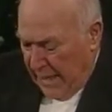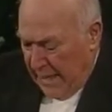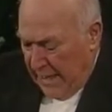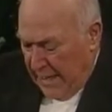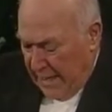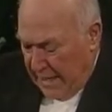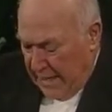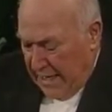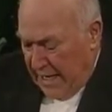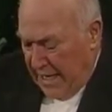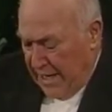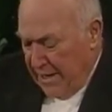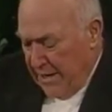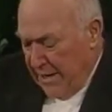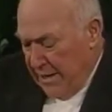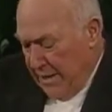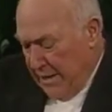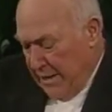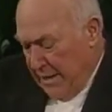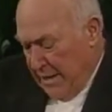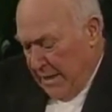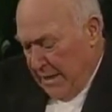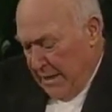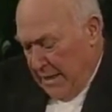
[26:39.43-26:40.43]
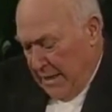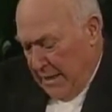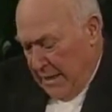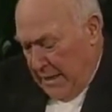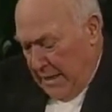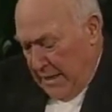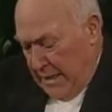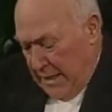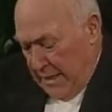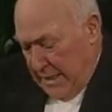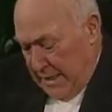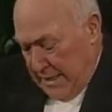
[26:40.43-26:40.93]
Again,
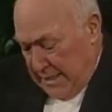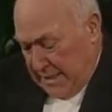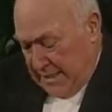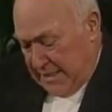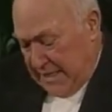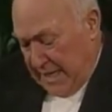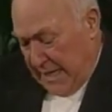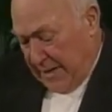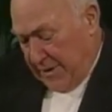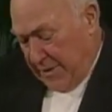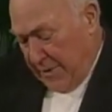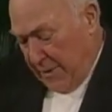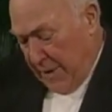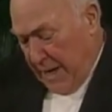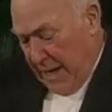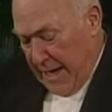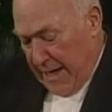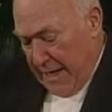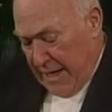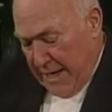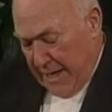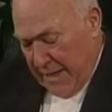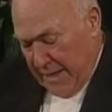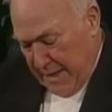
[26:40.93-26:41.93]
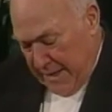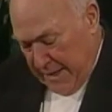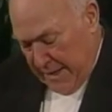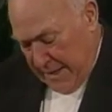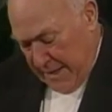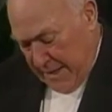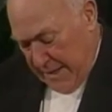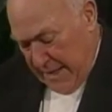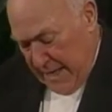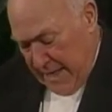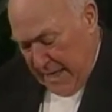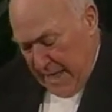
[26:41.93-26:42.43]
in Zechariah
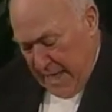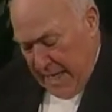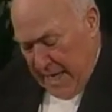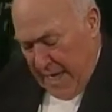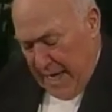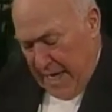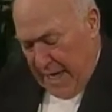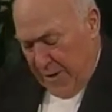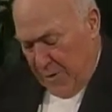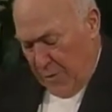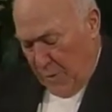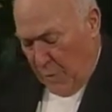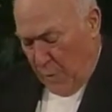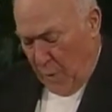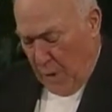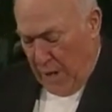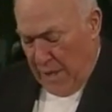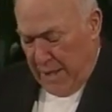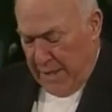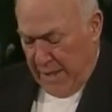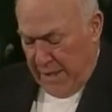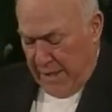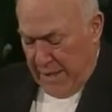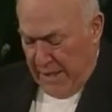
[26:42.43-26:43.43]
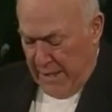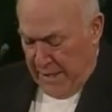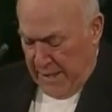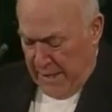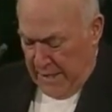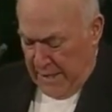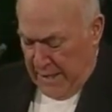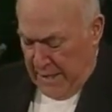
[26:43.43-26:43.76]
8 1,